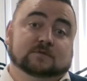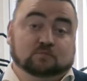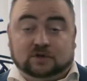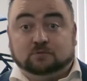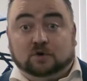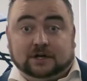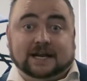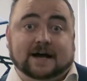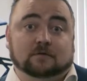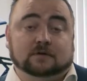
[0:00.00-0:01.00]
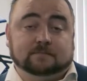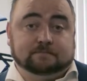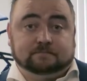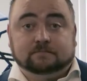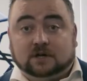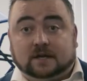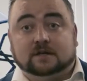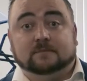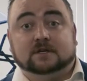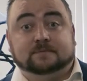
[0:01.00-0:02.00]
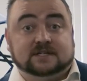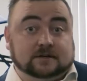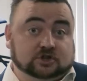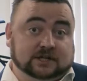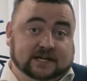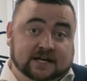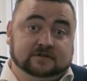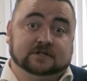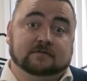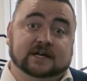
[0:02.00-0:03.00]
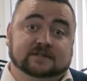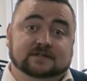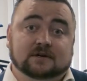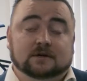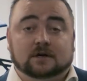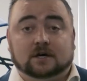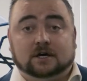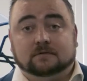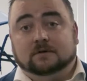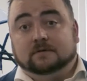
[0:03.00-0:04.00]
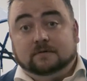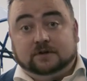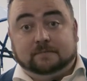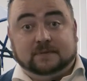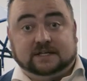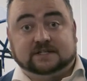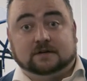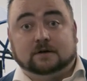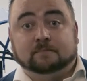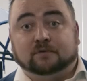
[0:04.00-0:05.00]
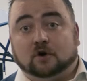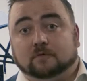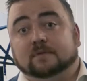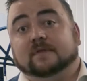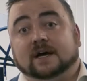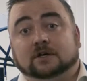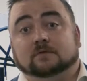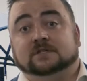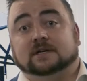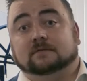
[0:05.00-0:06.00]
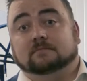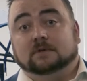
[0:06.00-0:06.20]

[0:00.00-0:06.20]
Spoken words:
which would allow customers to potentially integrate the meter and probe they're using